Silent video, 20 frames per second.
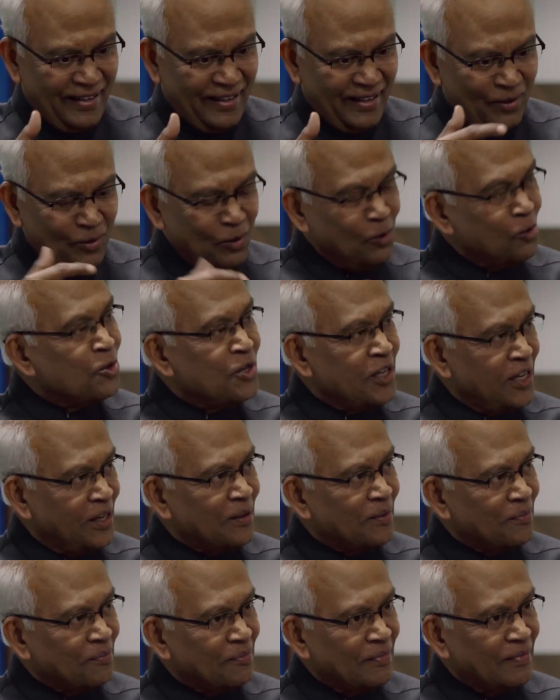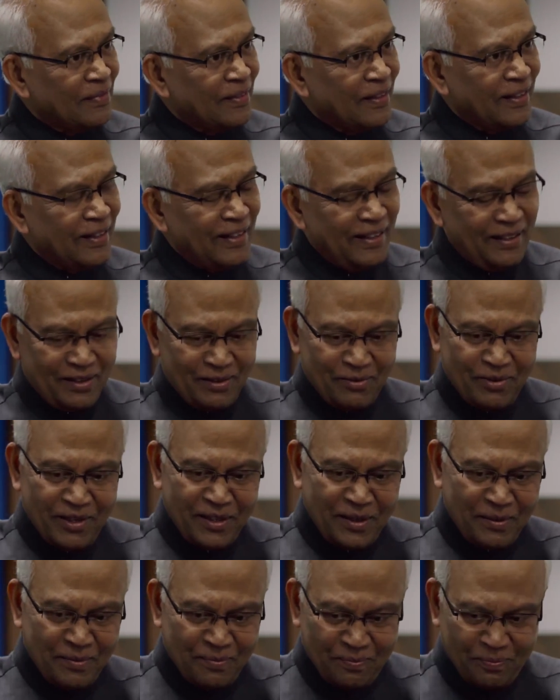Guruji
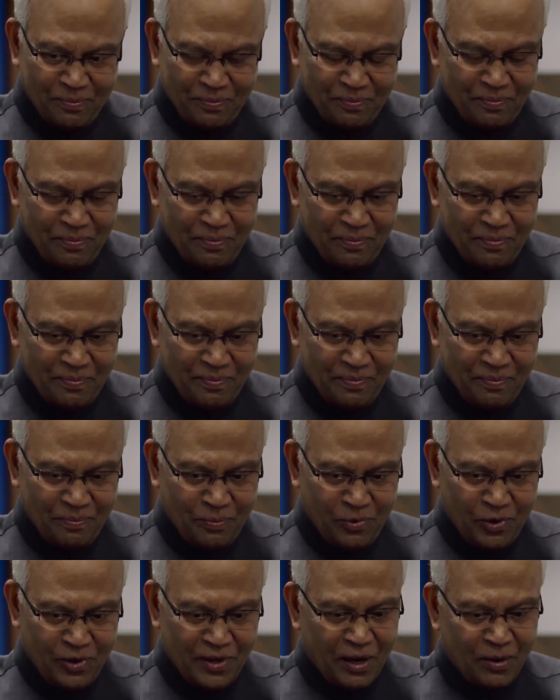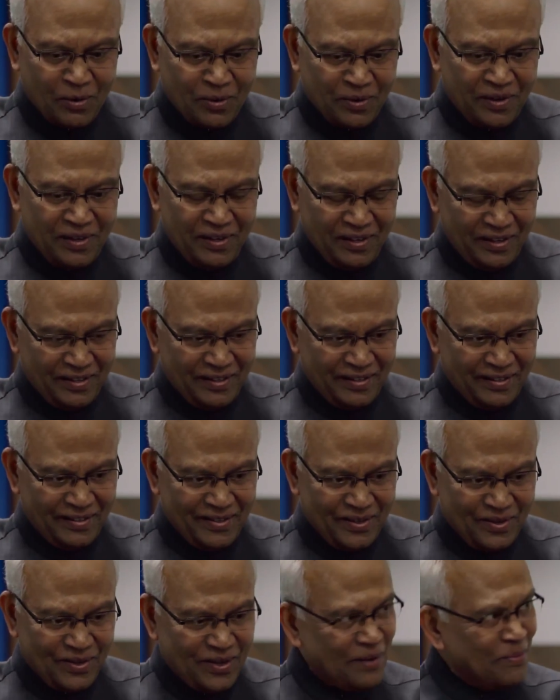when he pulled out
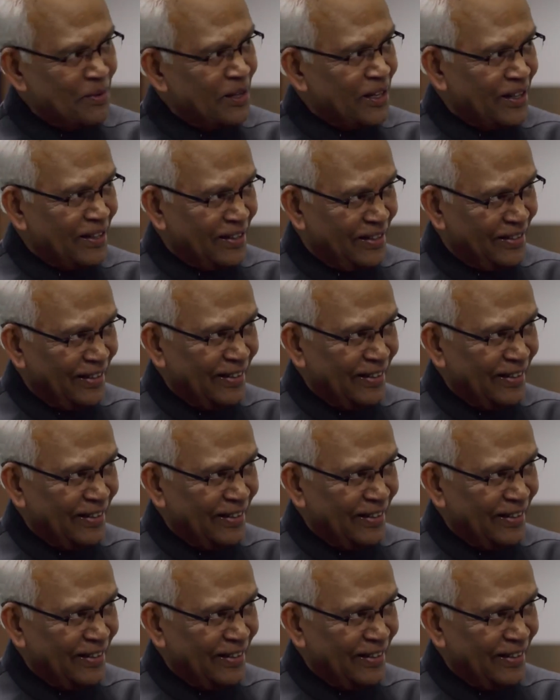turmeric,